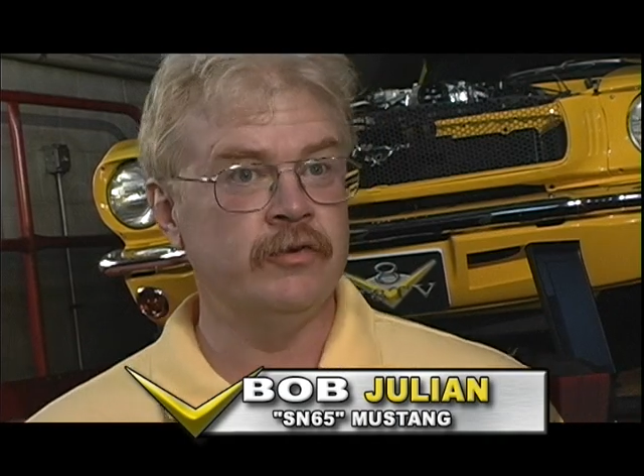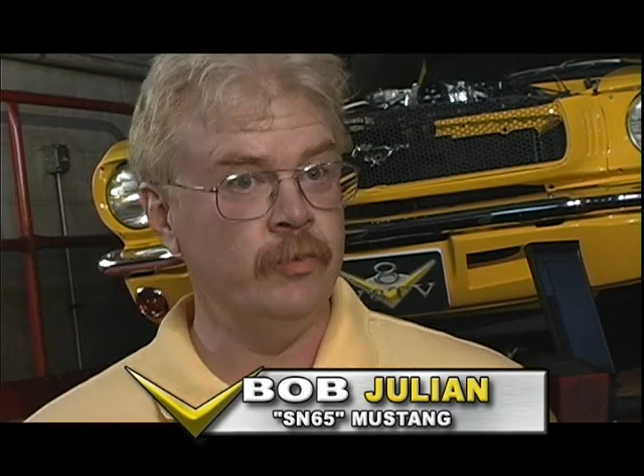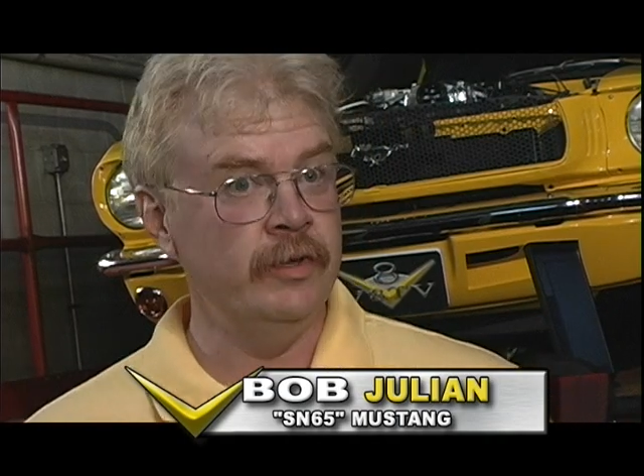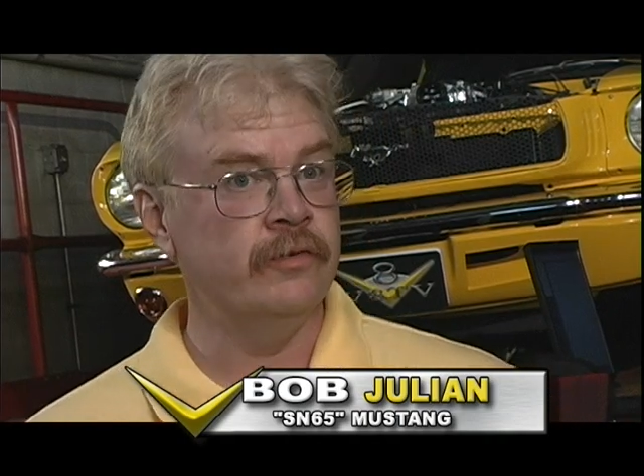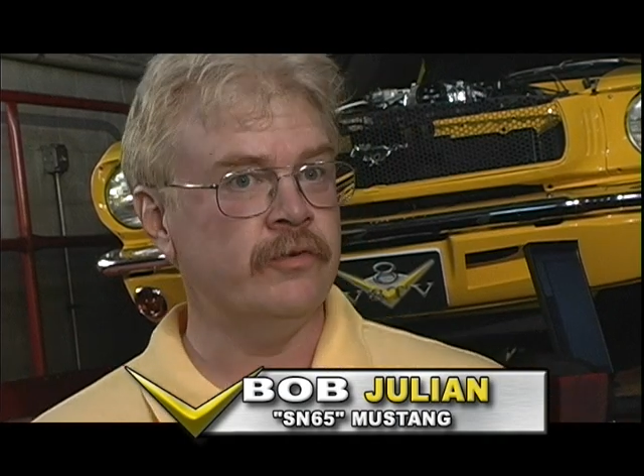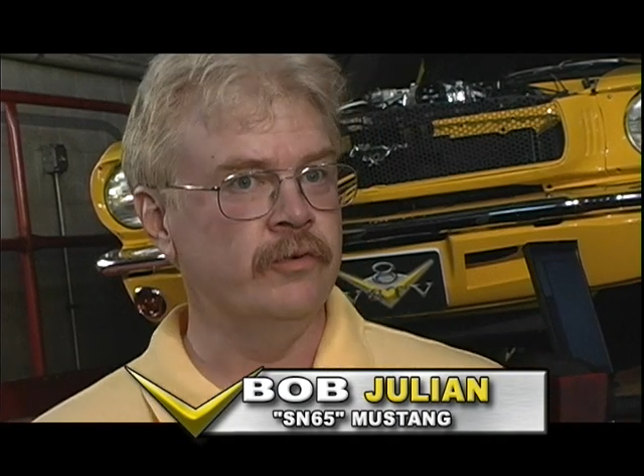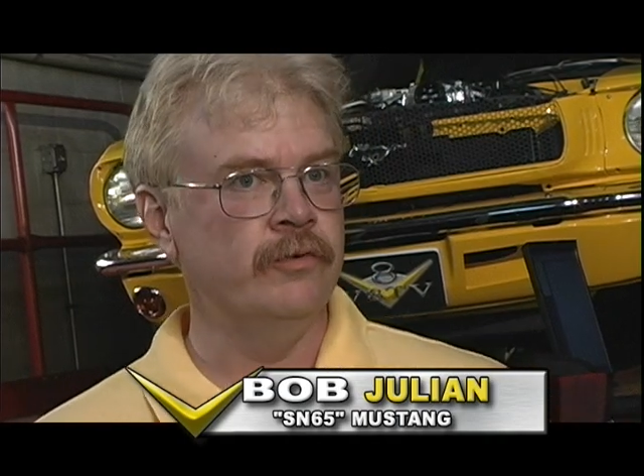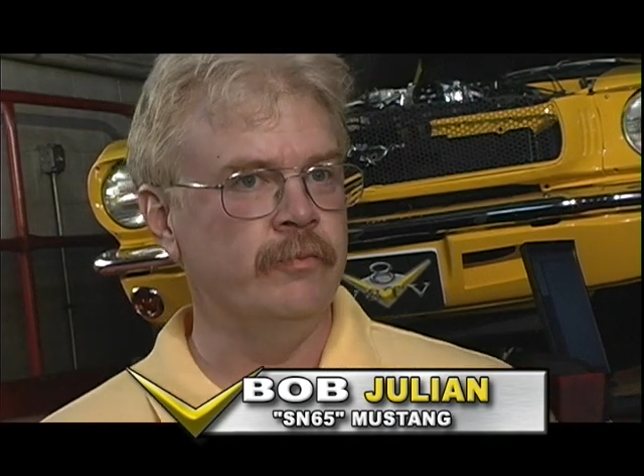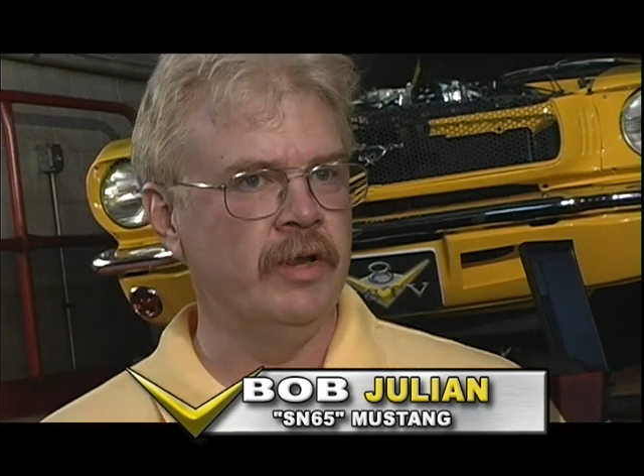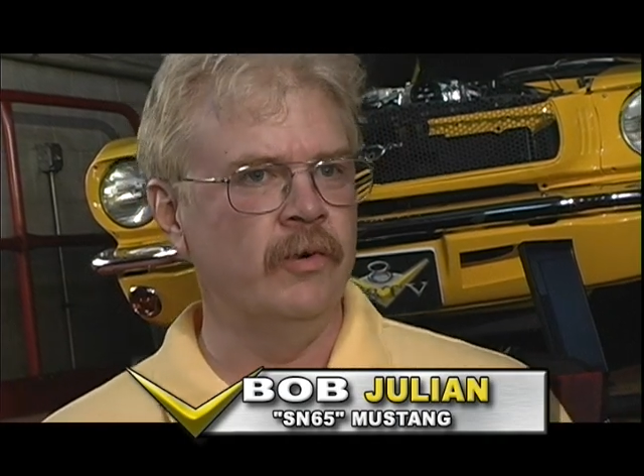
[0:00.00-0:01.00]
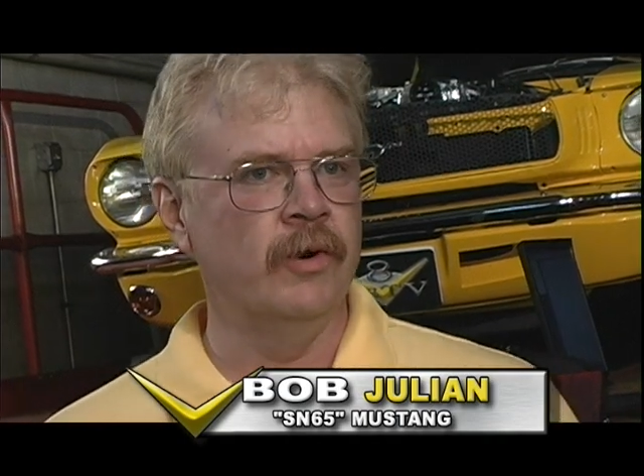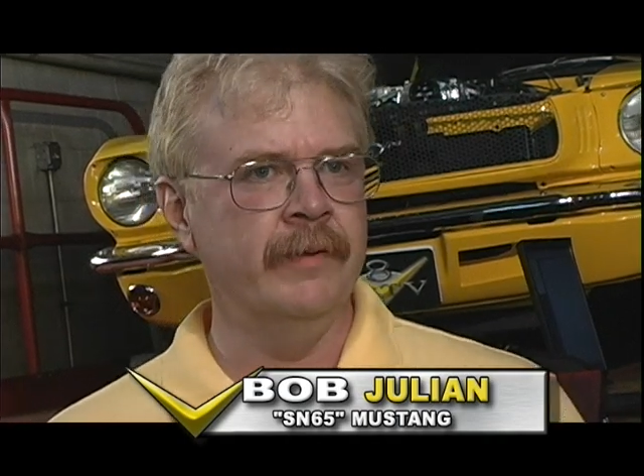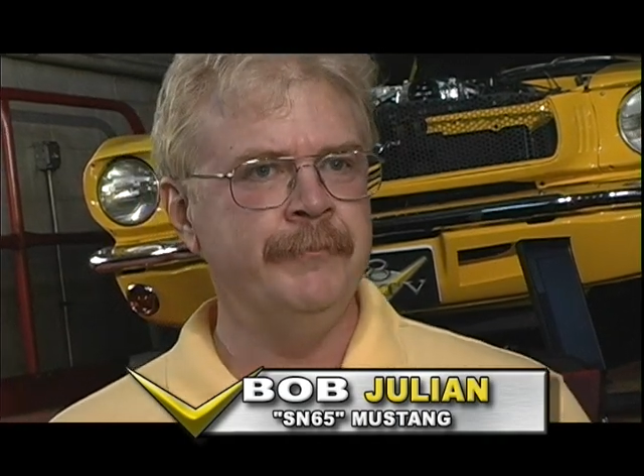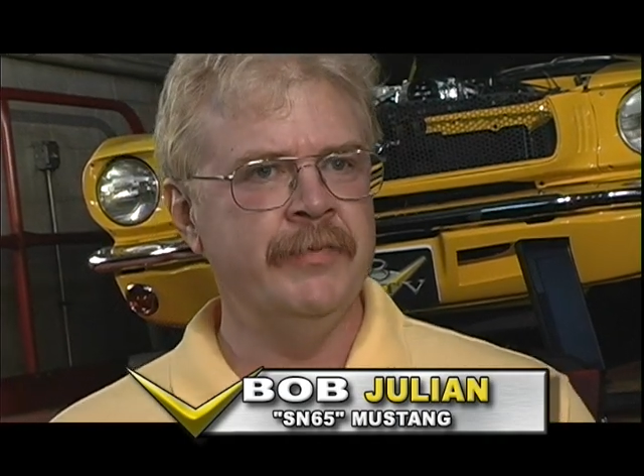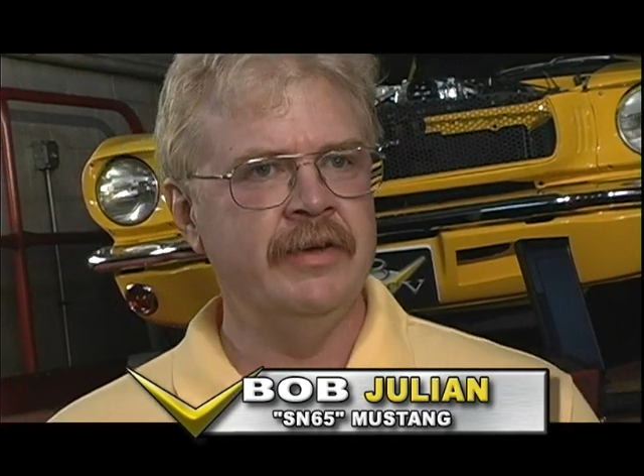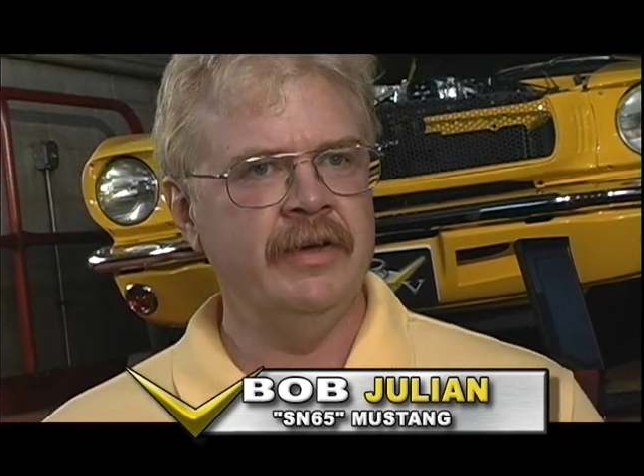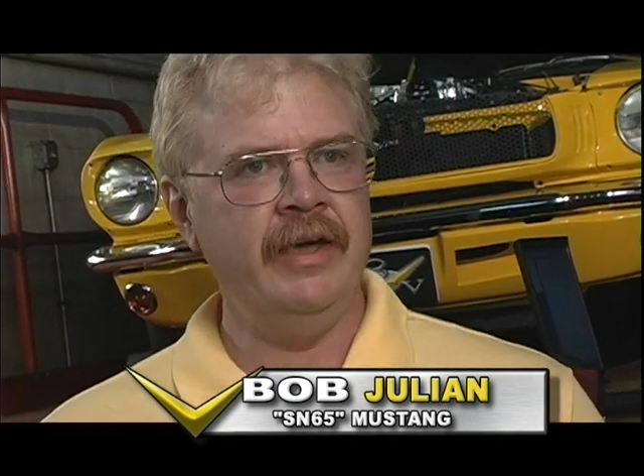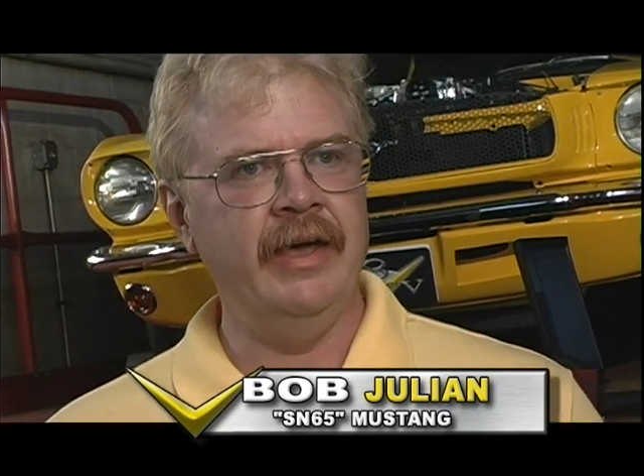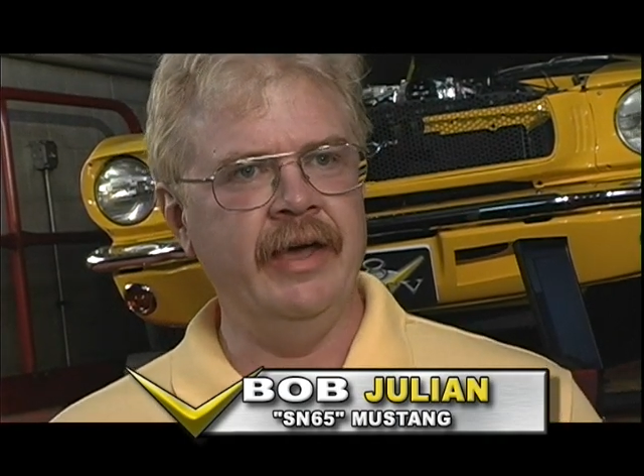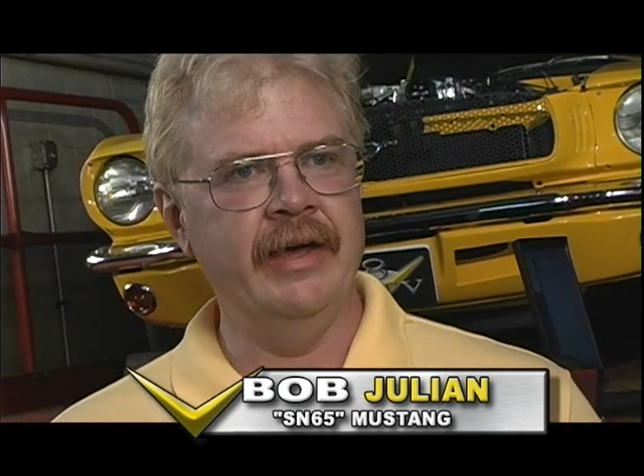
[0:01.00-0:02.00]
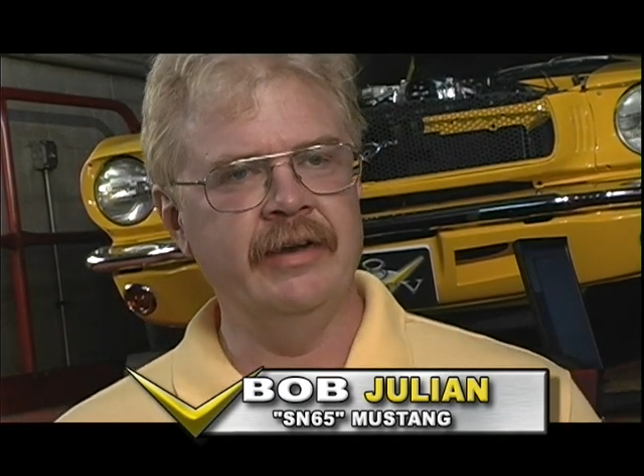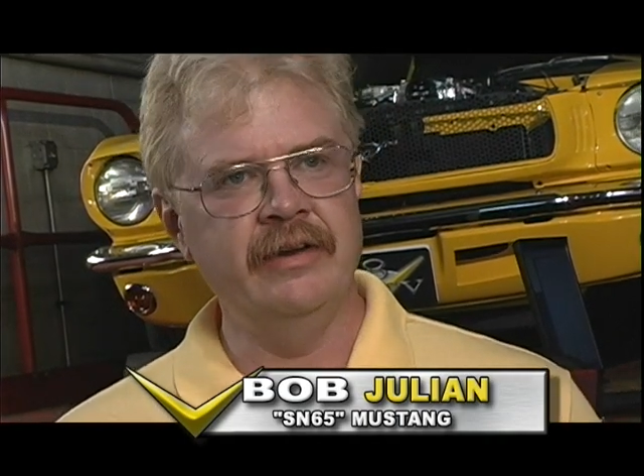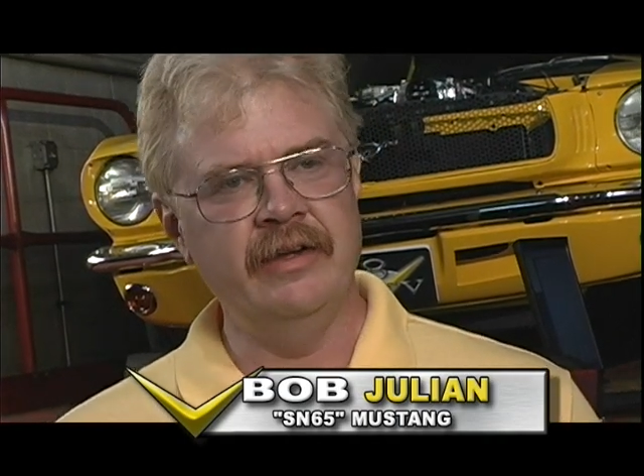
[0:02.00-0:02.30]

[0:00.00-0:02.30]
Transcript: twin screw blower and